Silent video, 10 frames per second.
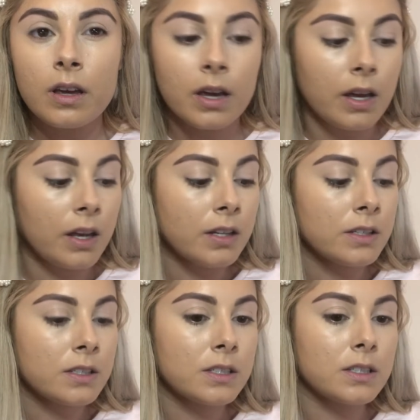
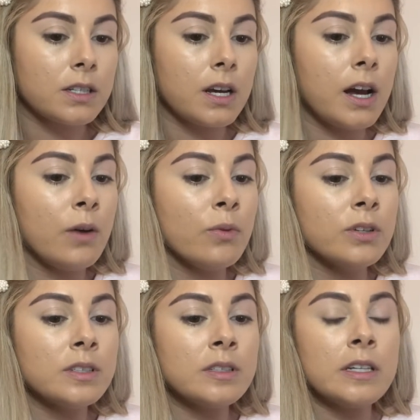is I
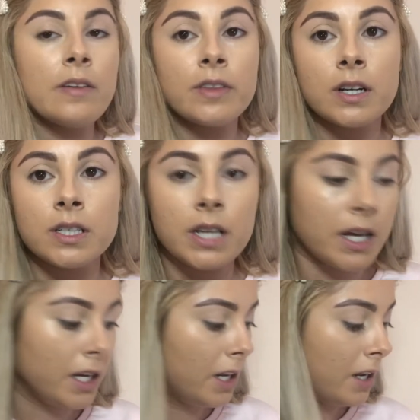will see if there's
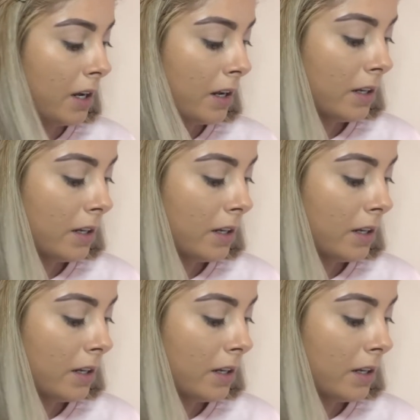any